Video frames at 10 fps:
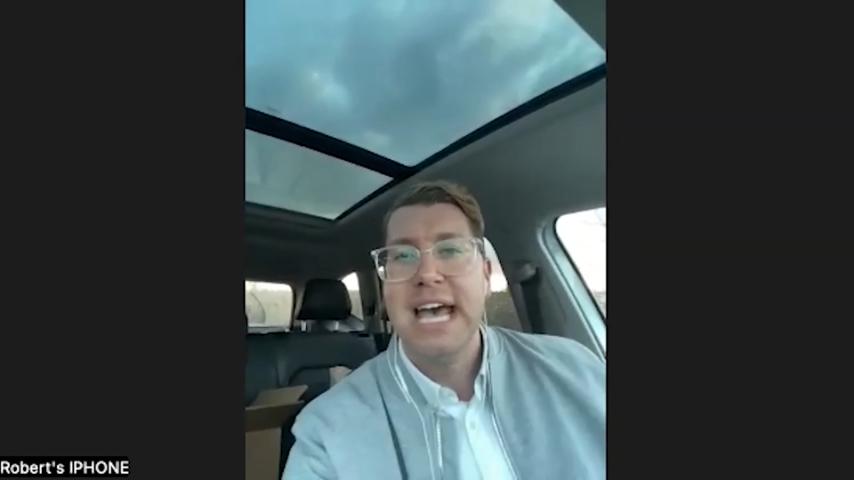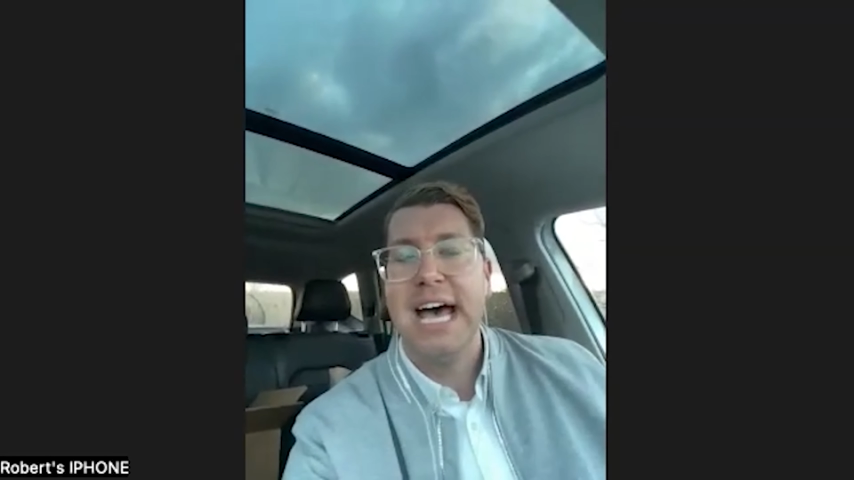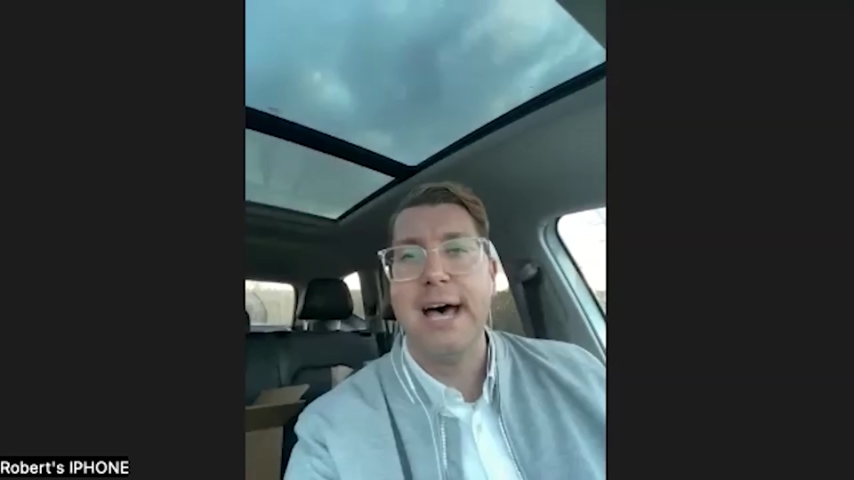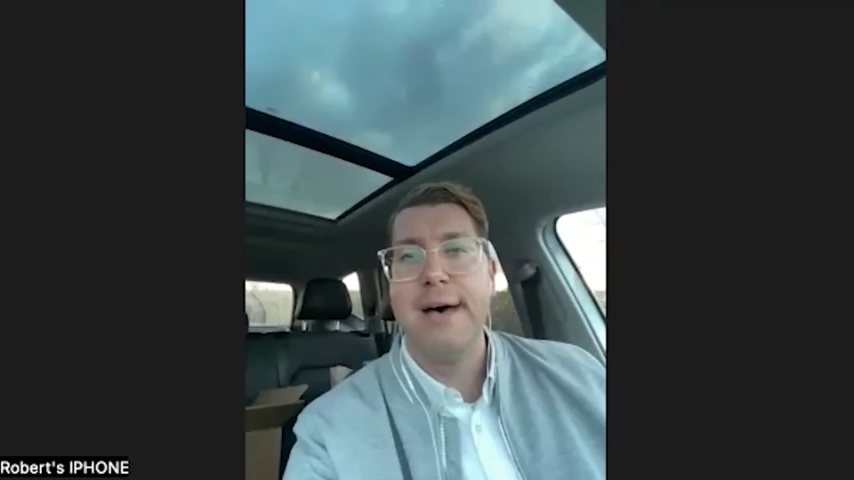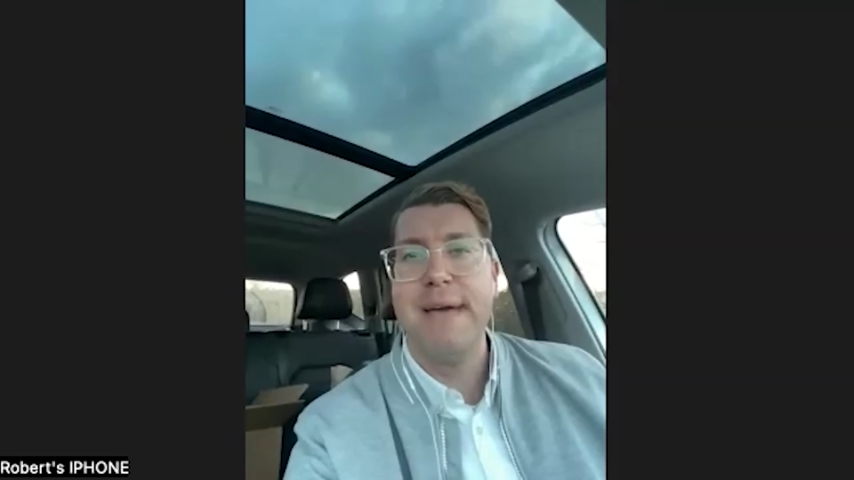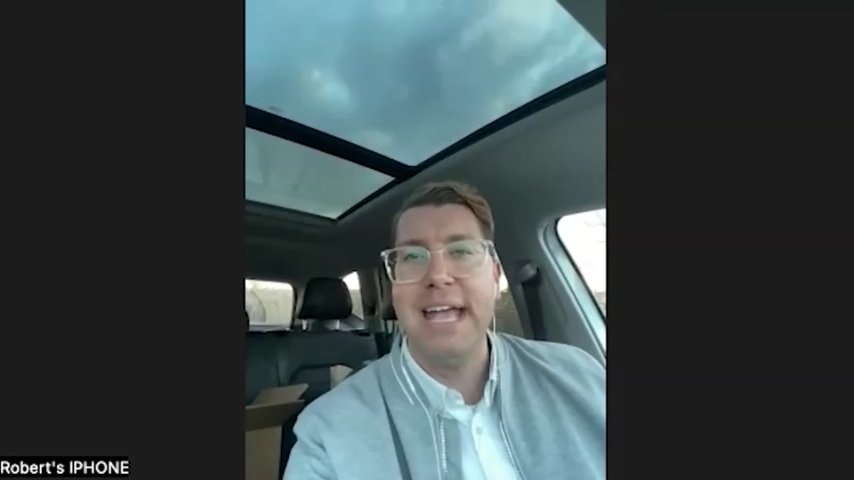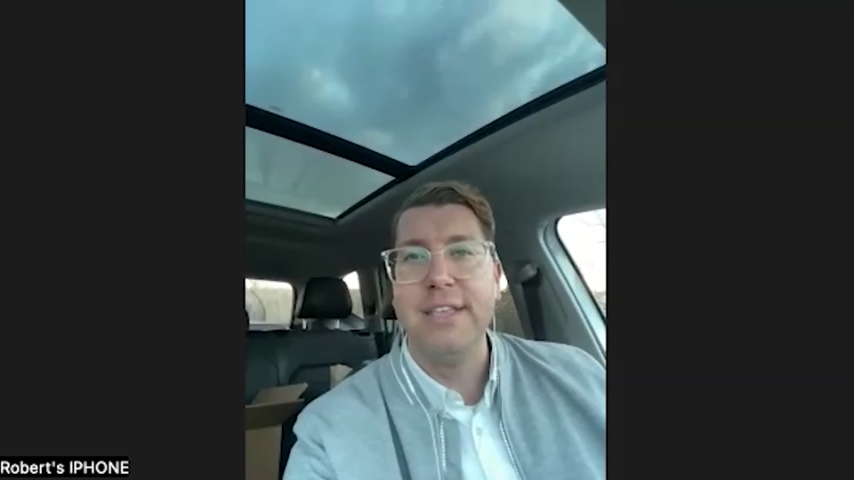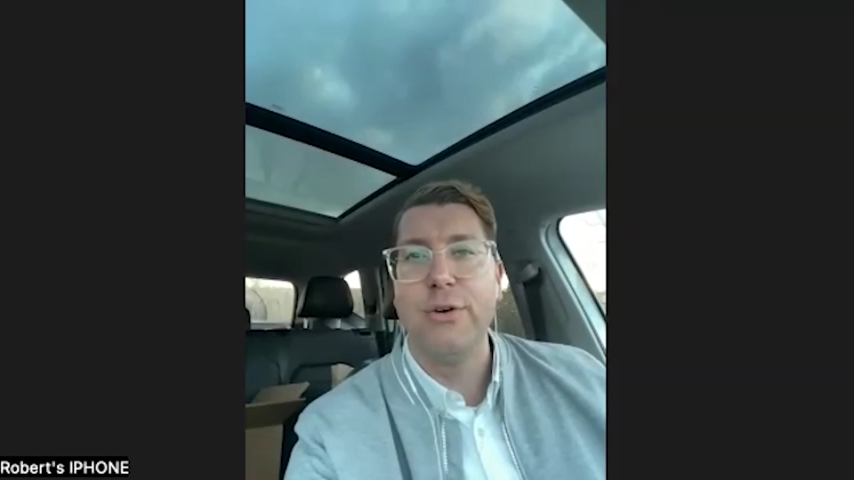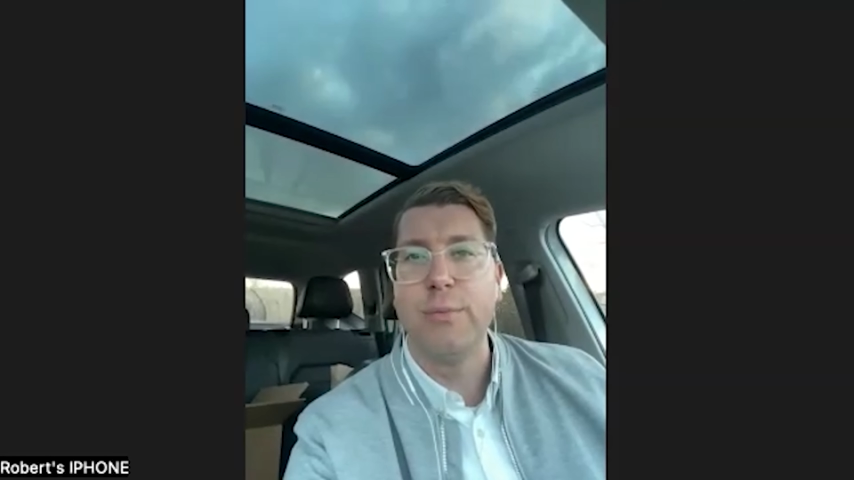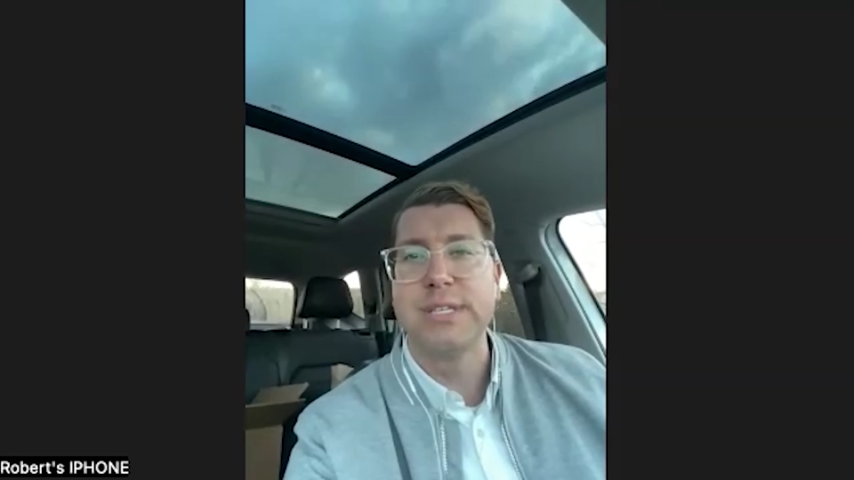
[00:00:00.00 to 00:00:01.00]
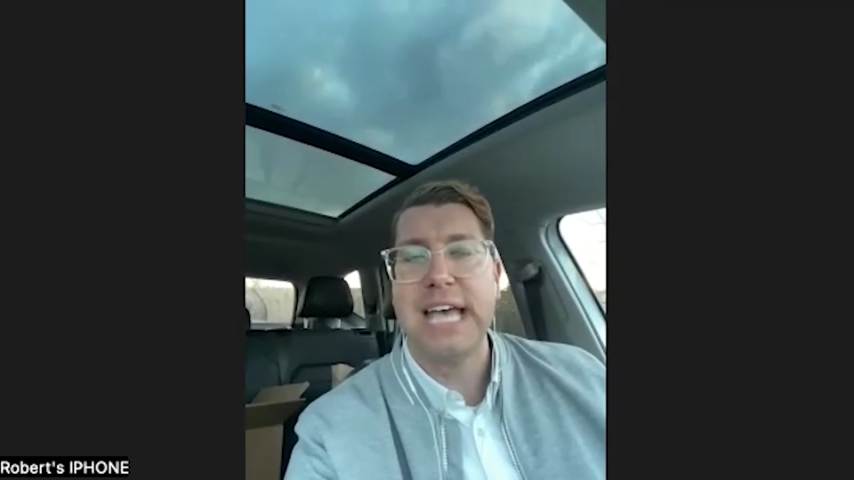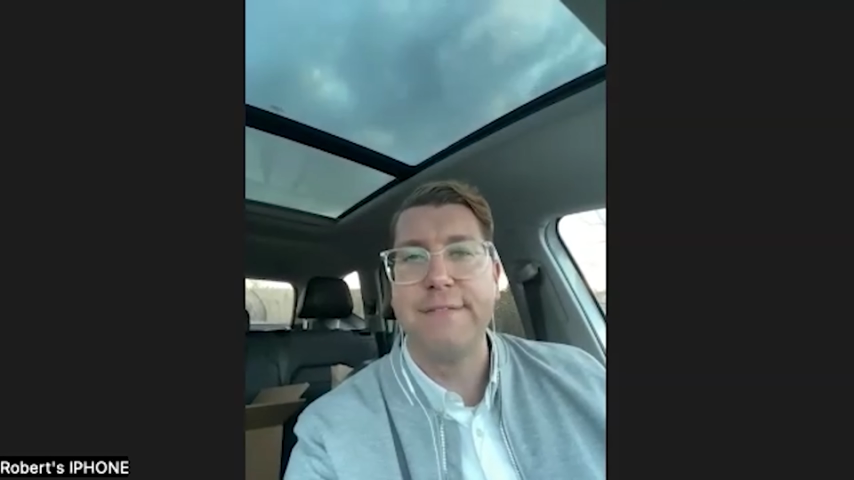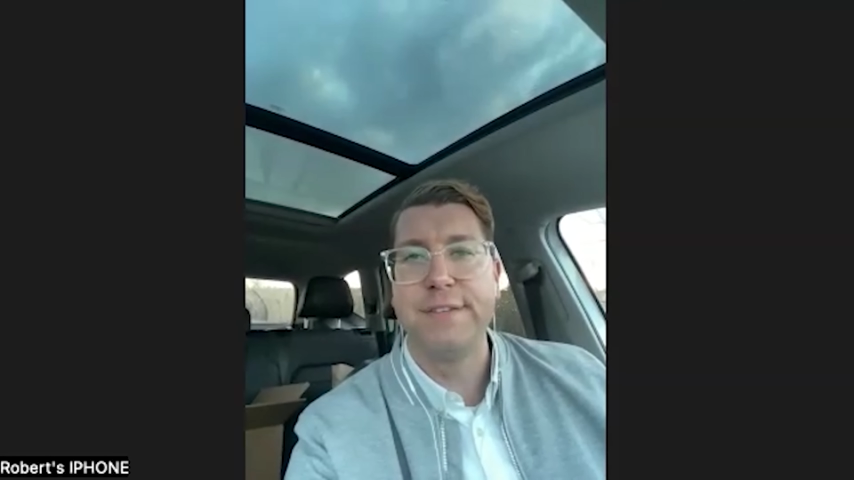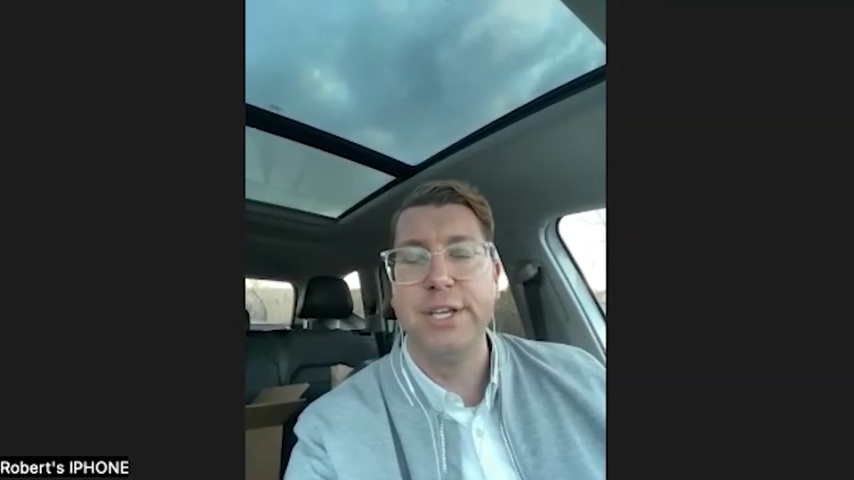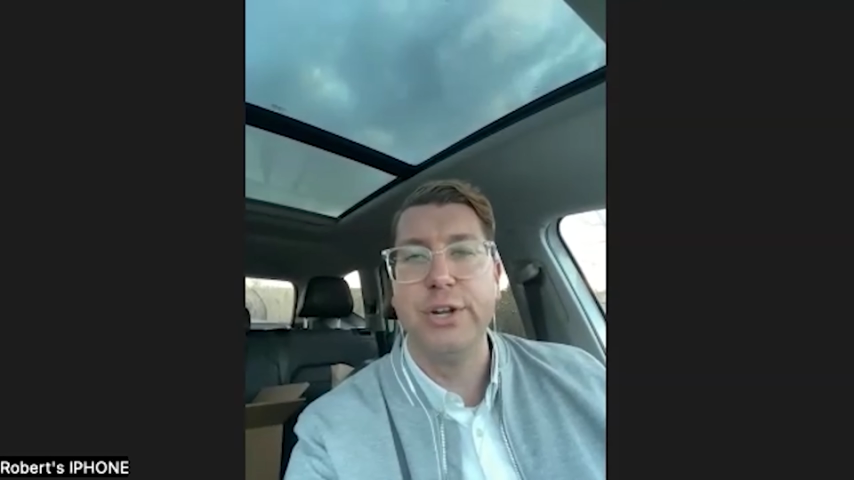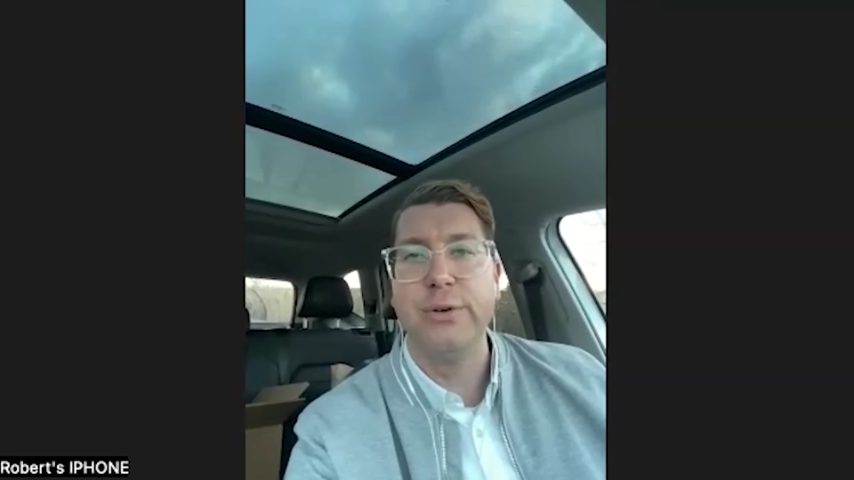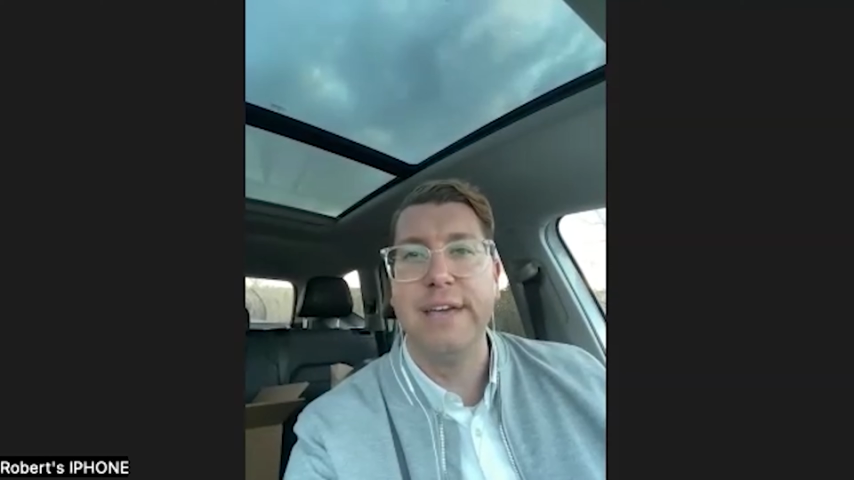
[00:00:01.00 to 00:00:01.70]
and you almost have to